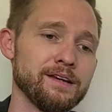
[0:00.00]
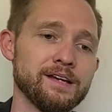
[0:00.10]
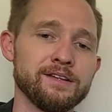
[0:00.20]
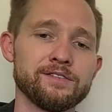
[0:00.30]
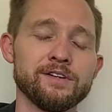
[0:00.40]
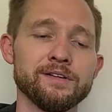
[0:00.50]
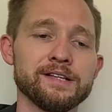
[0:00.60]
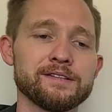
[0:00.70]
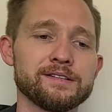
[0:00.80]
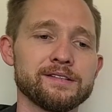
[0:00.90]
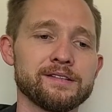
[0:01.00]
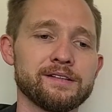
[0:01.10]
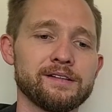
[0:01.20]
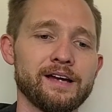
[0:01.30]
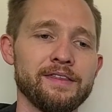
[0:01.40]
And so
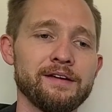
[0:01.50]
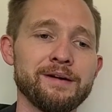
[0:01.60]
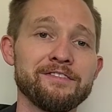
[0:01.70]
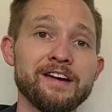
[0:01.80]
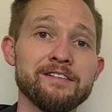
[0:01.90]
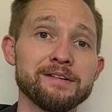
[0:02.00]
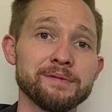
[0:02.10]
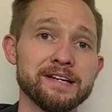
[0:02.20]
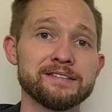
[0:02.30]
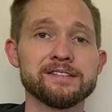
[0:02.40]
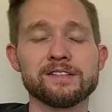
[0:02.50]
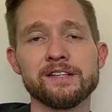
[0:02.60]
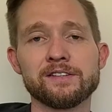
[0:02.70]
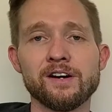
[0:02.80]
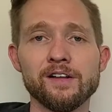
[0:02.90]
I think my favorite place
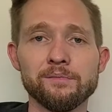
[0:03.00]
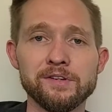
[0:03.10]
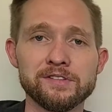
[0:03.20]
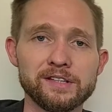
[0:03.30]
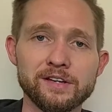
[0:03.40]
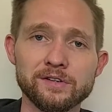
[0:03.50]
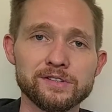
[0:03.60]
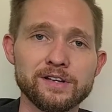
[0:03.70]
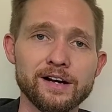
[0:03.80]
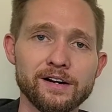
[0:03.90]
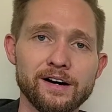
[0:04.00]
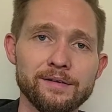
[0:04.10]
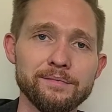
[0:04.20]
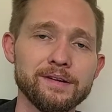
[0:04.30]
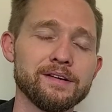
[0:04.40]
it's called musicnotes.com.